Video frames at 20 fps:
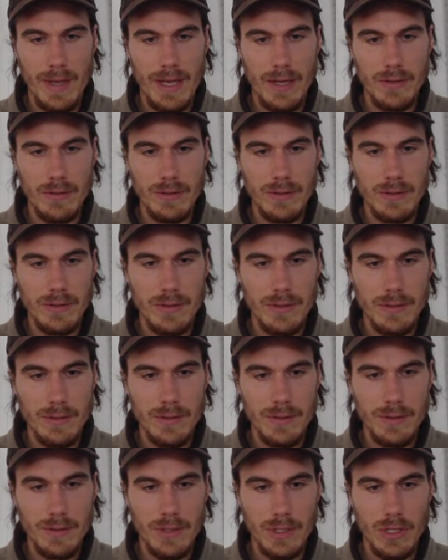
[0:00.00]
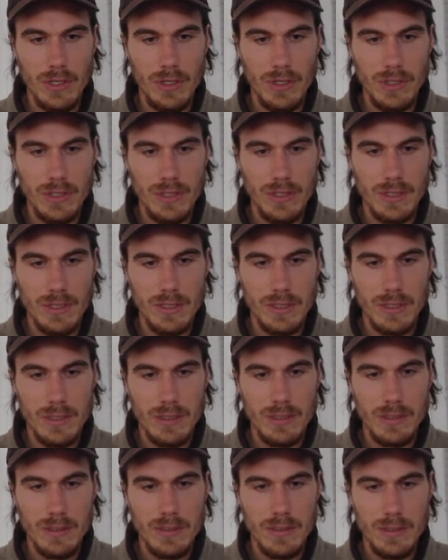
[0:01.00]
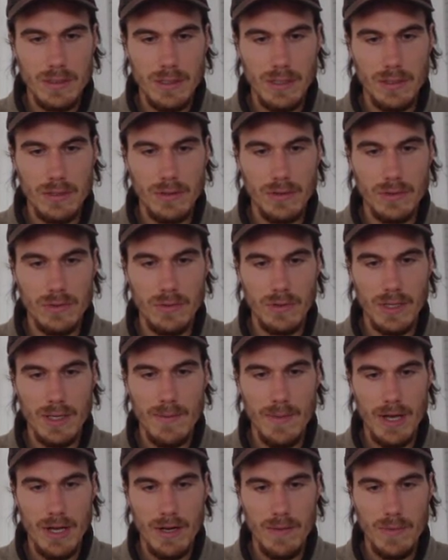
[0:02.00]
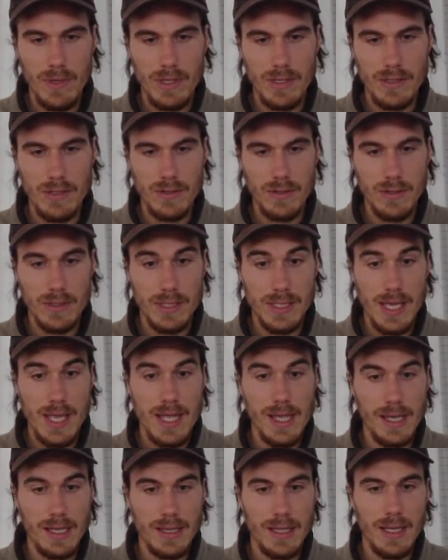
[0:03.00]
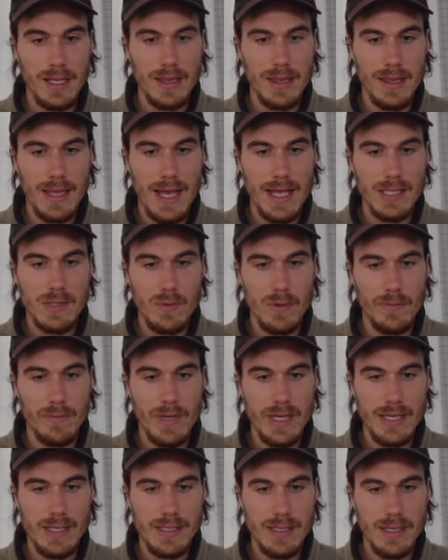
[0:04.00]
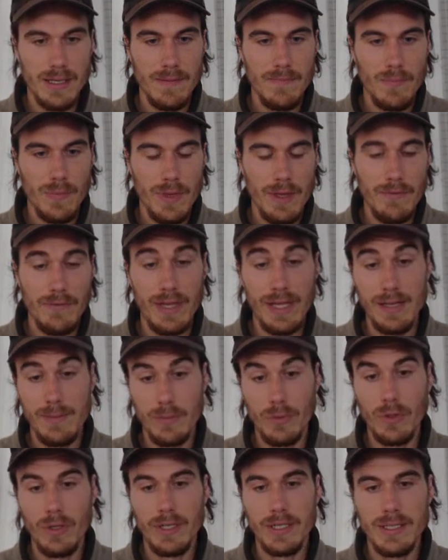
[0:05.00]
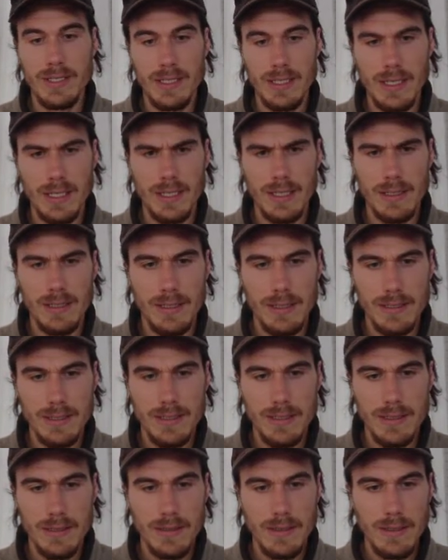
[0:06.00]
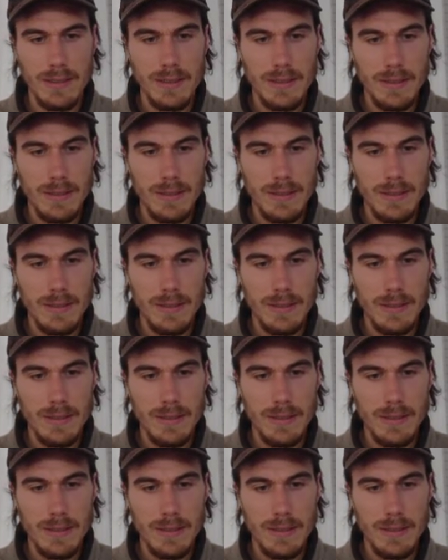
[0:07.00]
about the cost, and you're talking about it because you're saying that that's what makes it available only to higher classes.